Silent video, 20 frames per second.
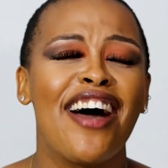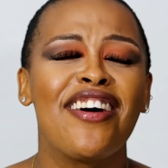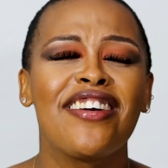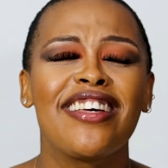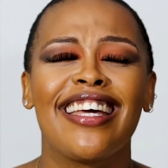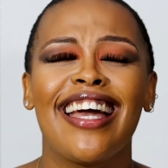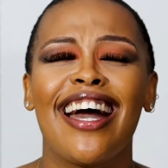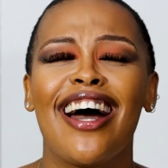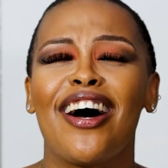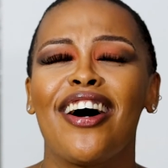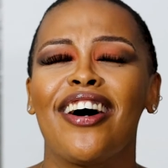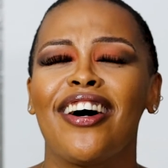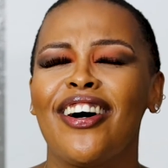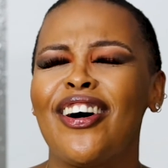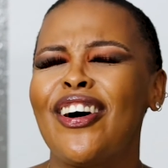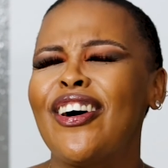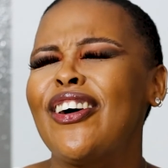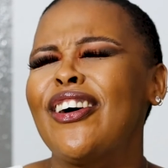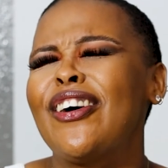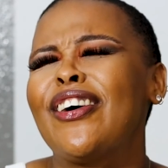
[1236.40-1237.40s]
Yeah.
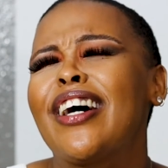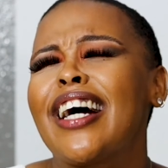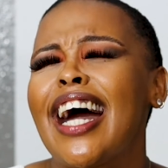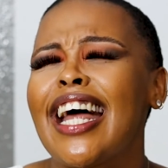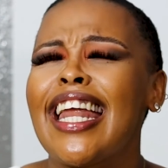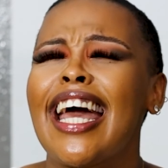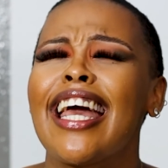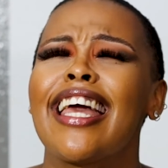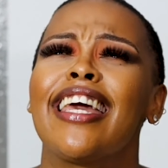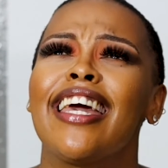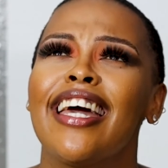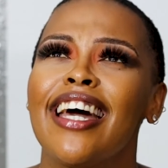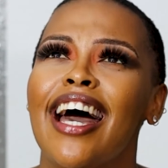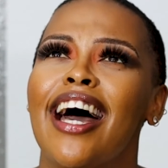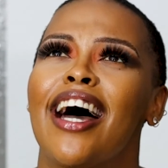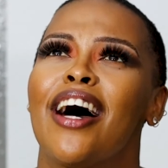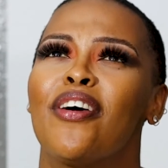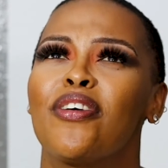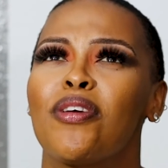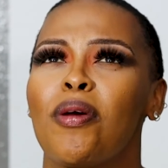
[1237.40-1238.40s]
Oh, and I hear
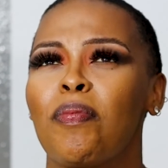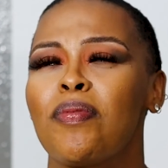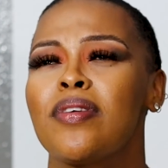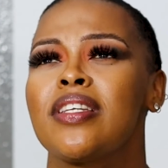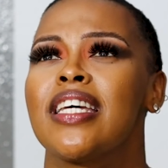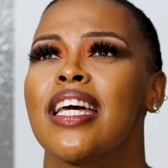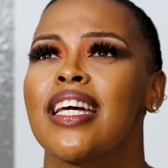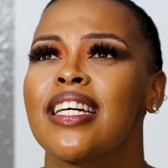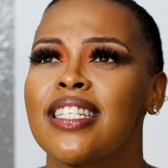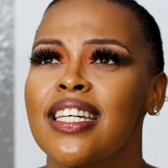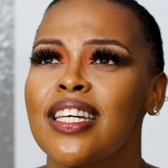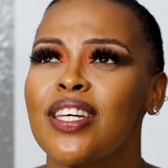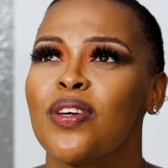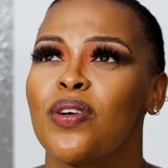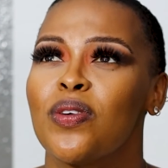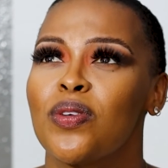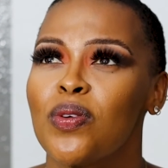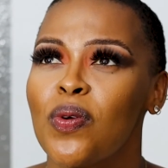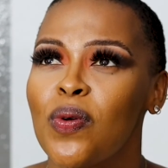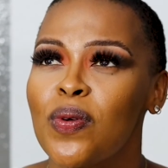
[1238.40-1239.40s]
how you're protecting your
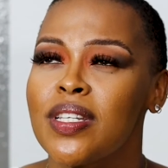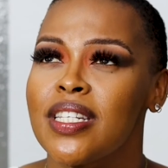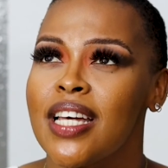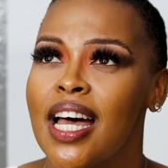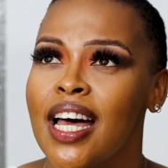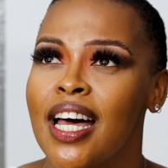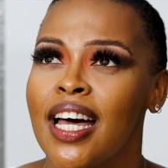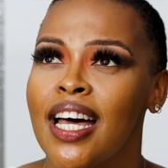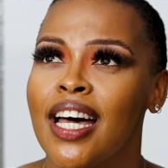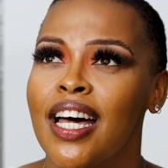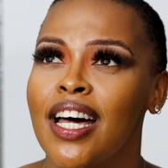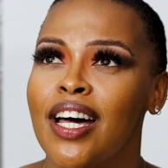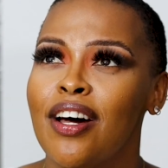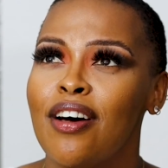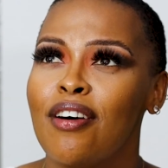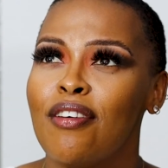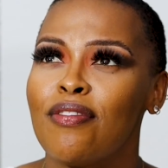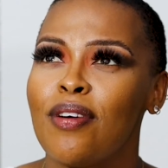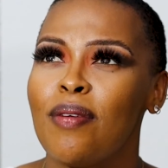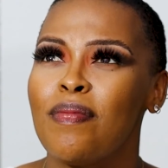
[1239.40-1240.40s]
daughter
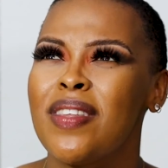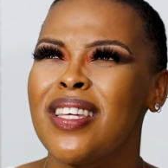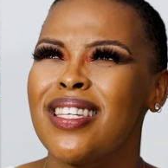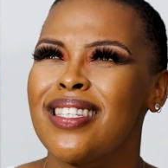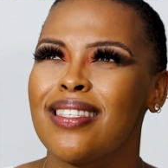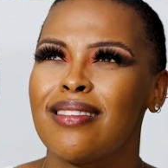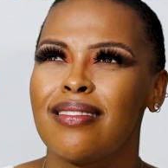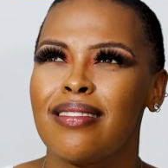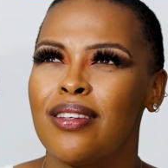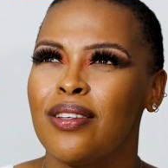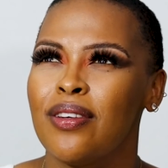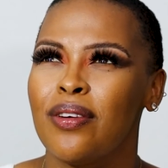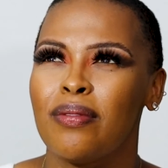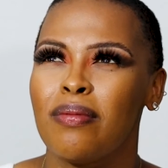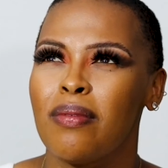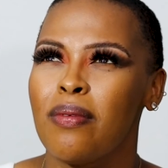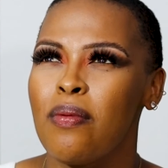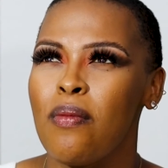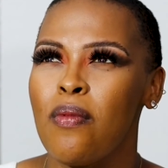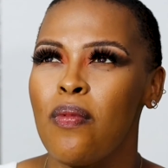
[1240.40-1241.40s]
from this,
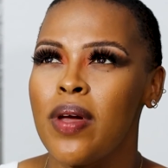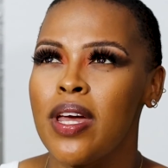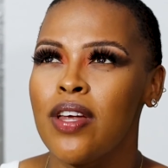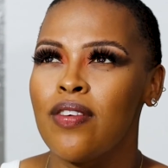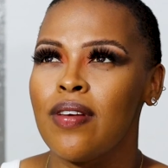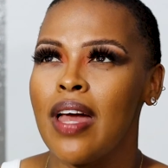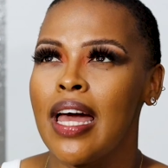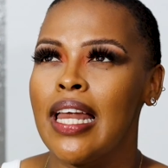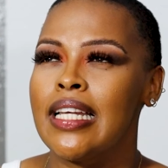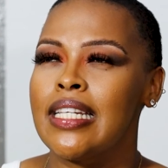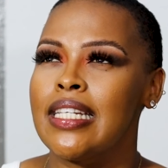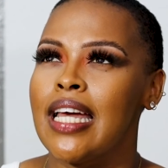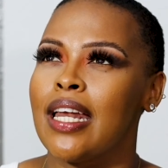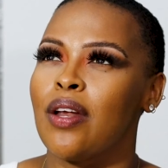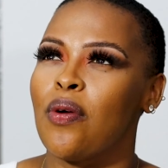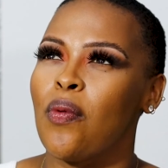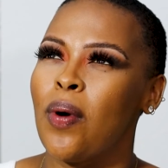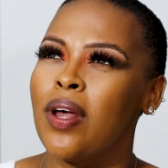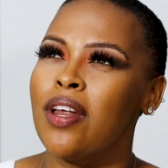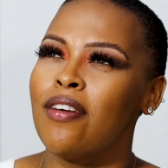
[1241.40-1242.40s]
weird reality. And
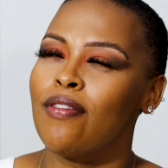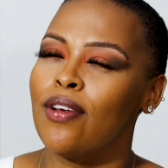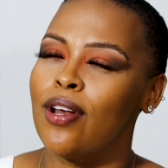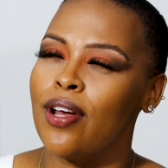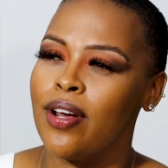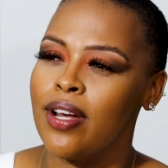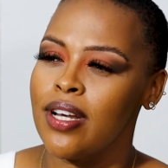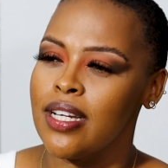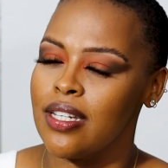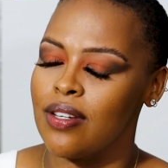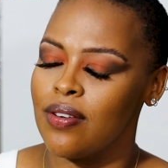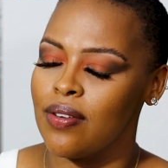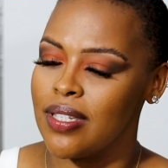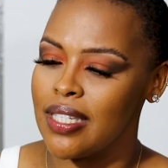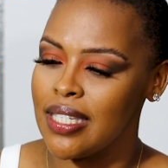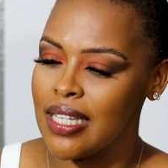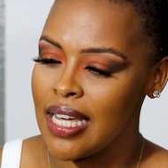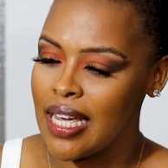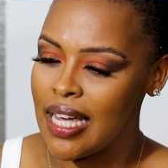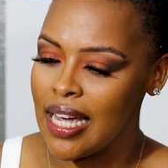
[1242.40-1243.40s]
what I've learned,
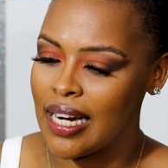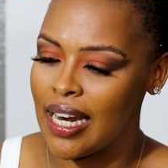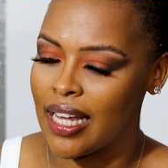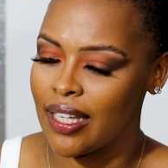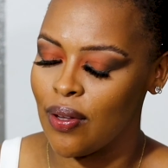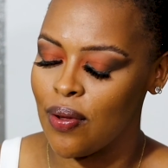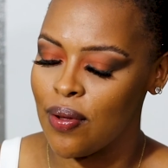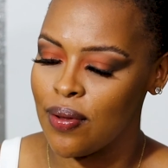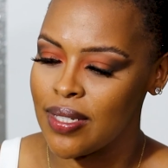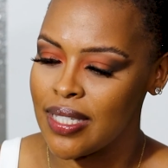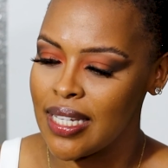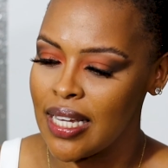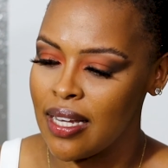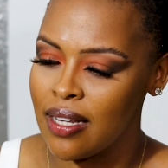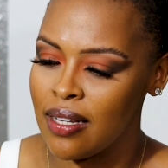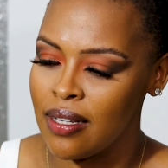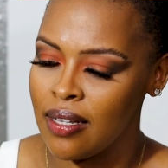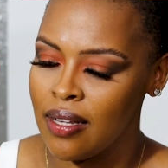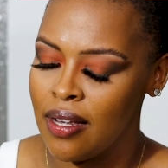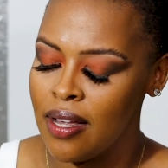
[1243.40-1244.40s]
seeing like the whole
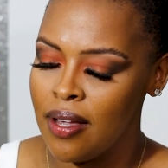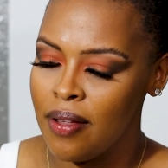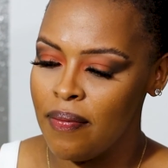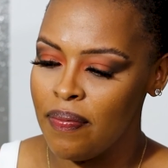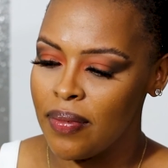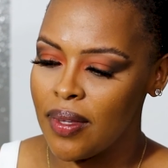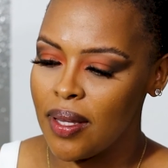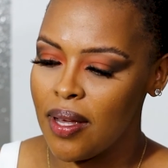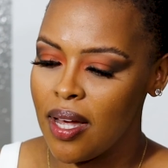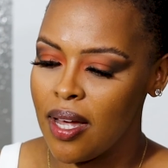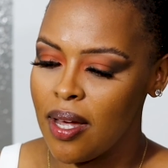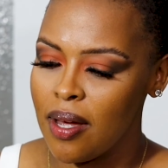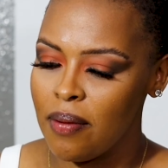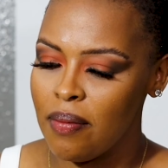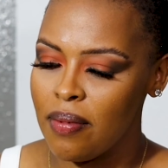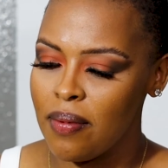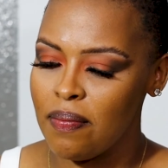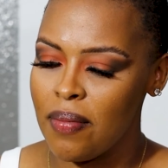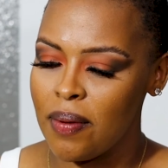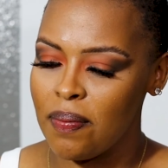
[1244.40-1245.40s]
single
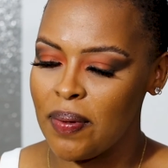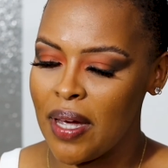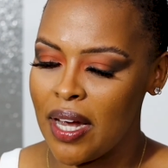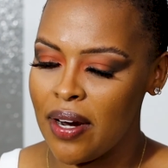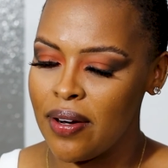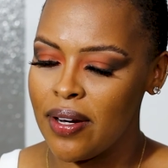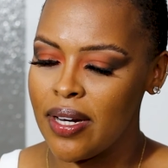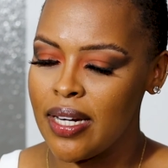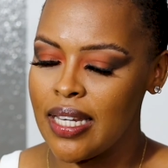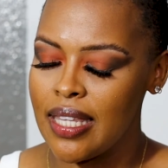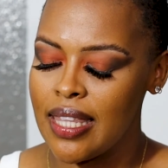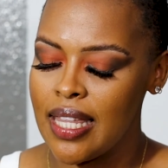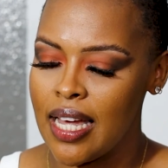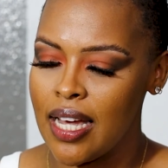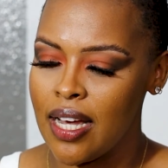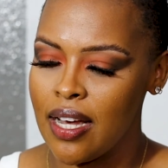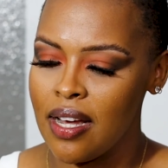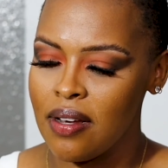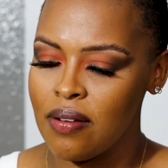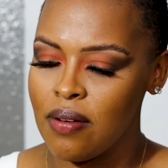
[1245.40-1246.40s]
parent
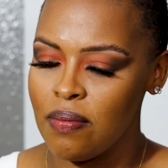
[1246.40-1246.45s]
thing